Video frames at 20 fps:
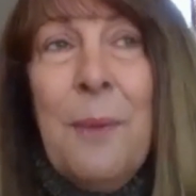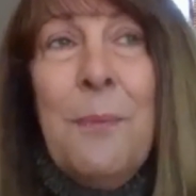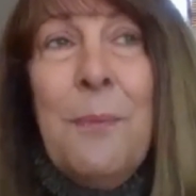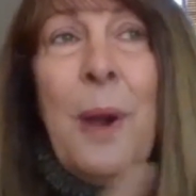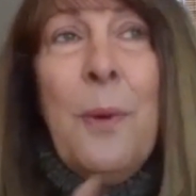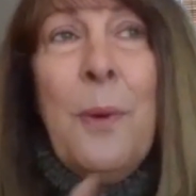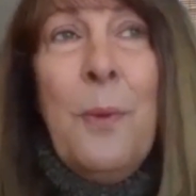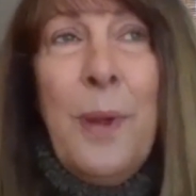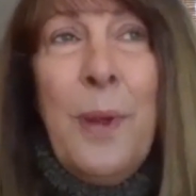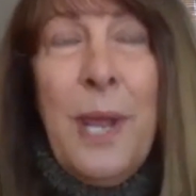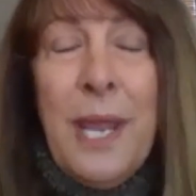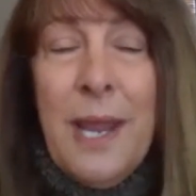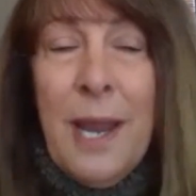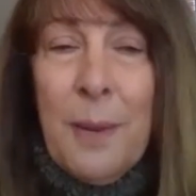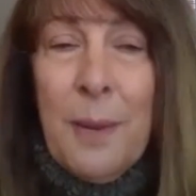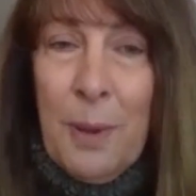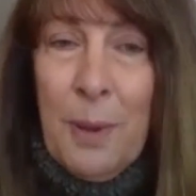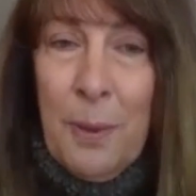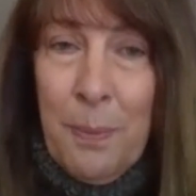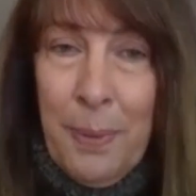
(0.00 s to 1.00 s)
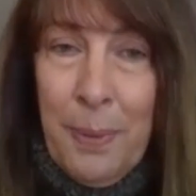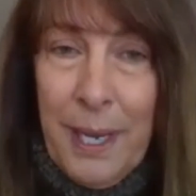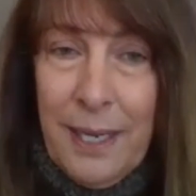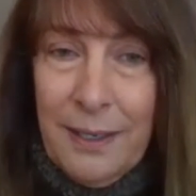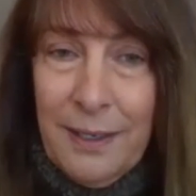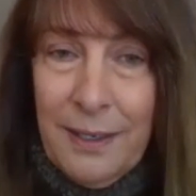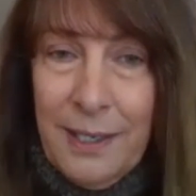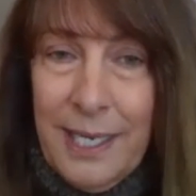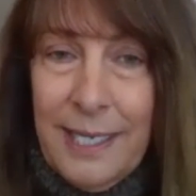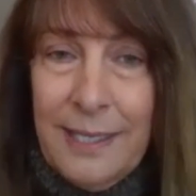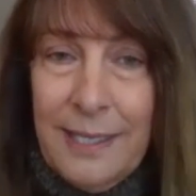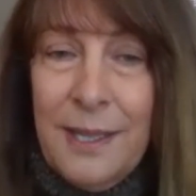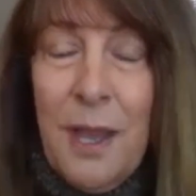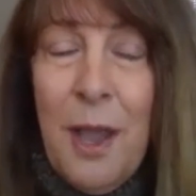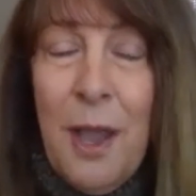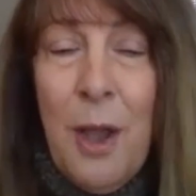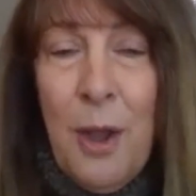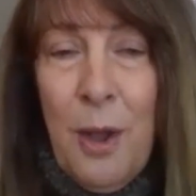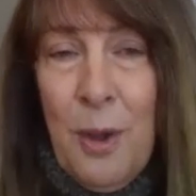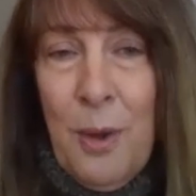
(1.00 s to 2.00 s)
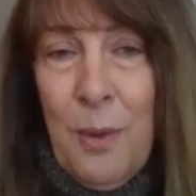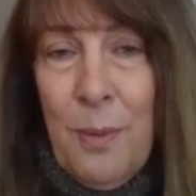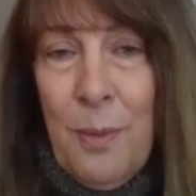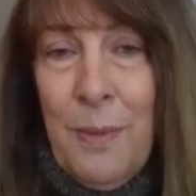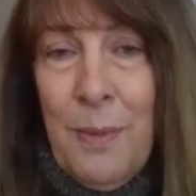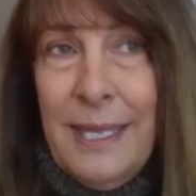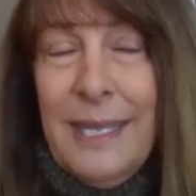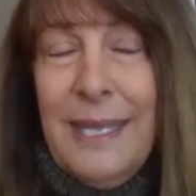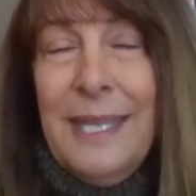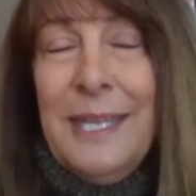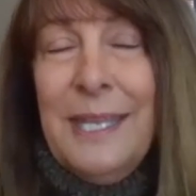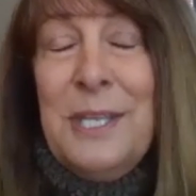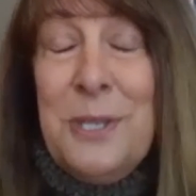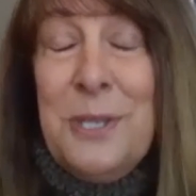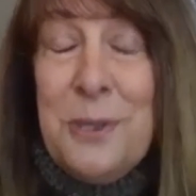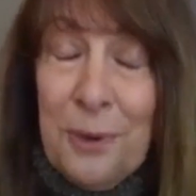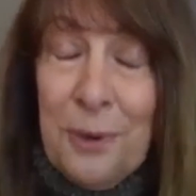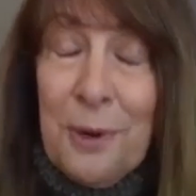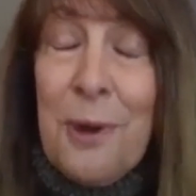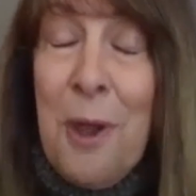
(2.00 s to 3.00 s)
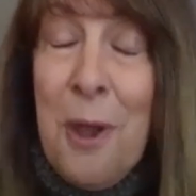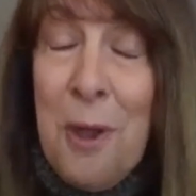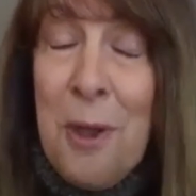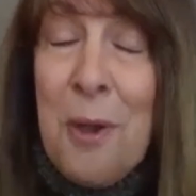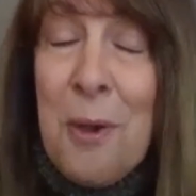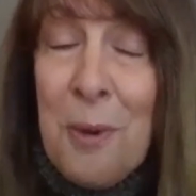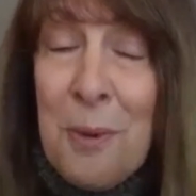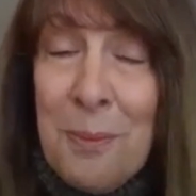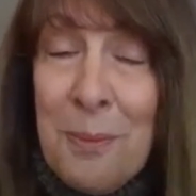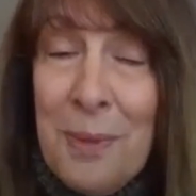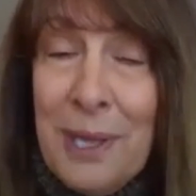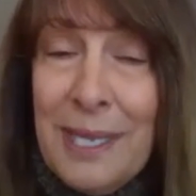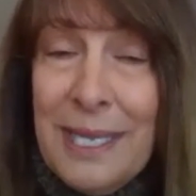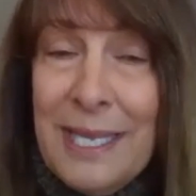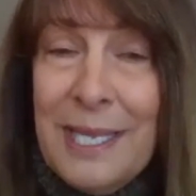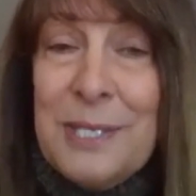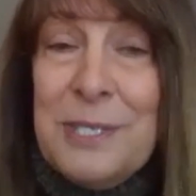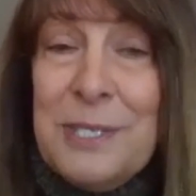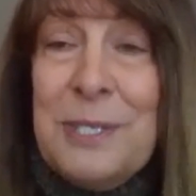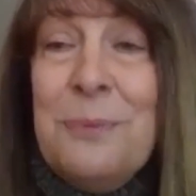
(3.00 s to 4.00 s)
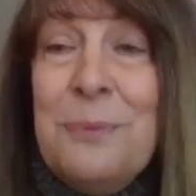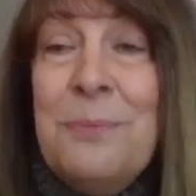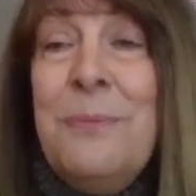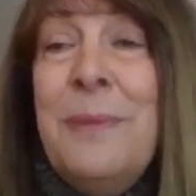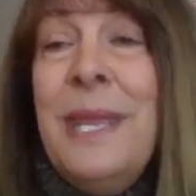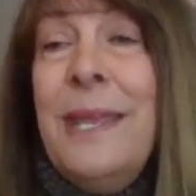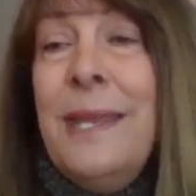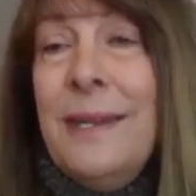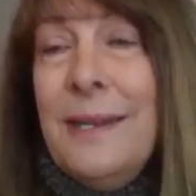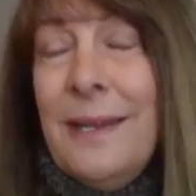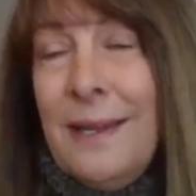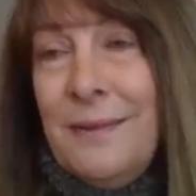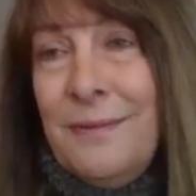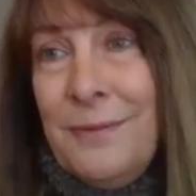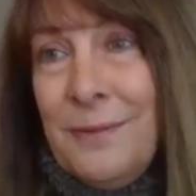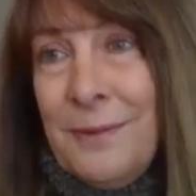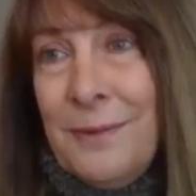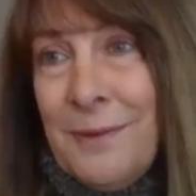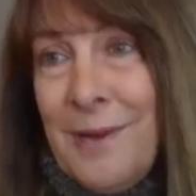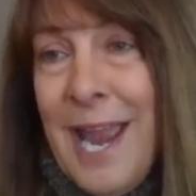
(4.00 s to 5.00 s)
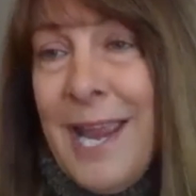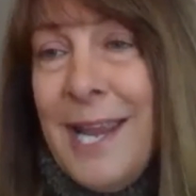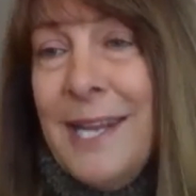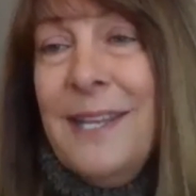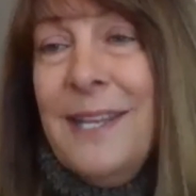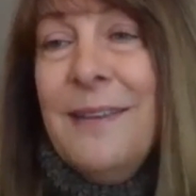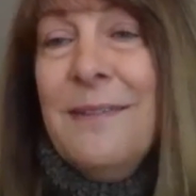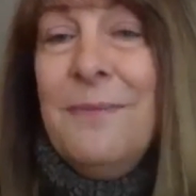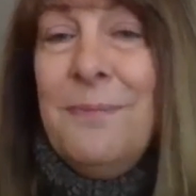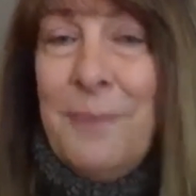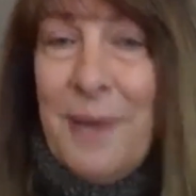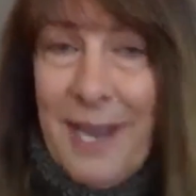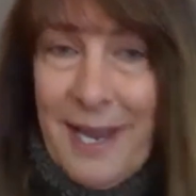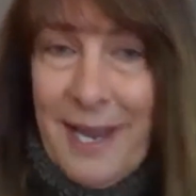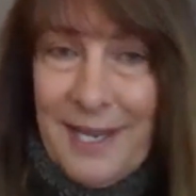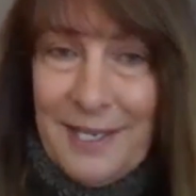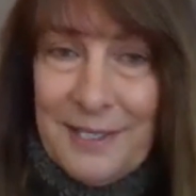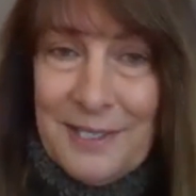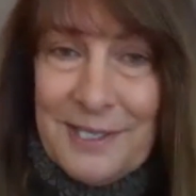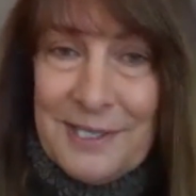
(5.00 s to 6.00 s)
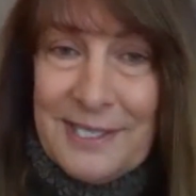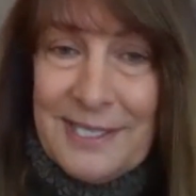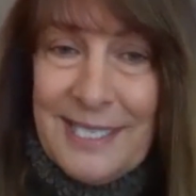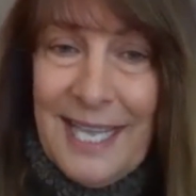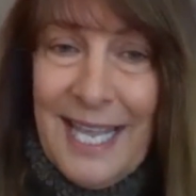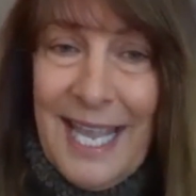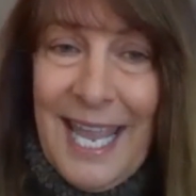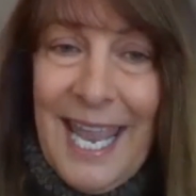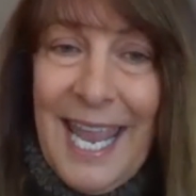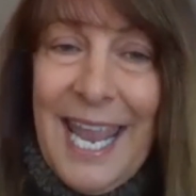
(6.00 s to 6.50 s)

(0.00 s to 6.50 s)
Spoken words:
but we are preparing the home, your home, to meet a variety of buyers.